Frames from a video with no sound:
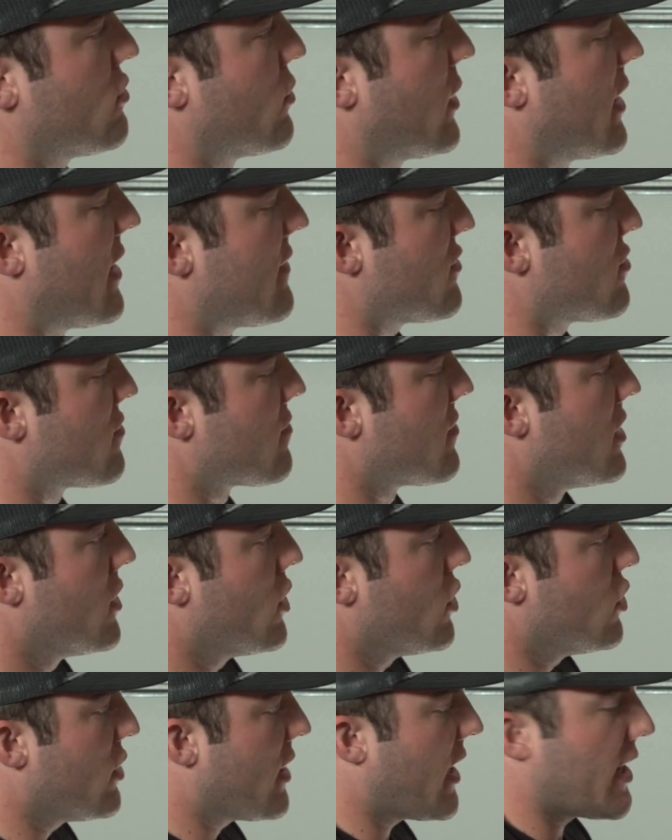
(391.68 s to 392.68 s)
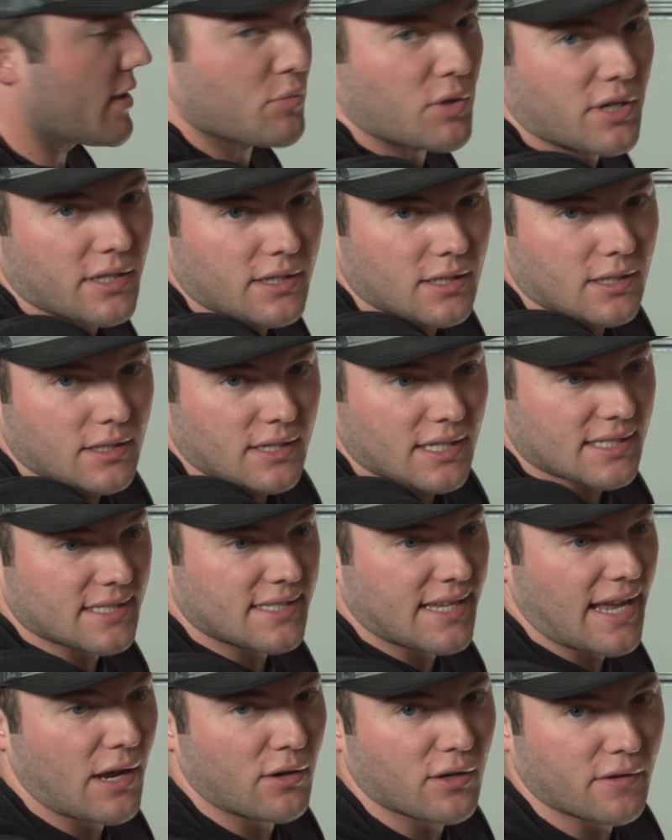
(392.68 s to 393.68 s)
or whatever, you got to bring this
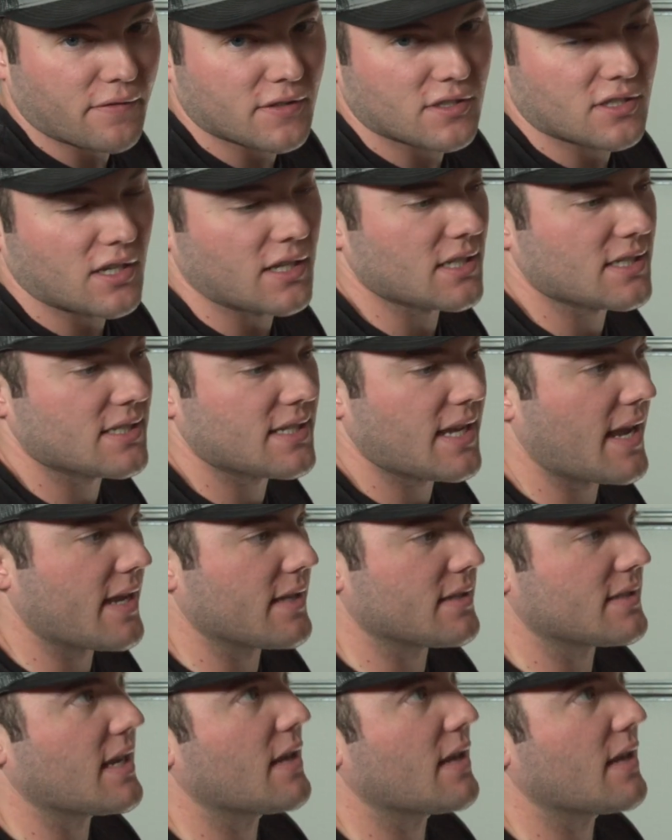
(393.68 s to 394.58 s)
down if it's on a stand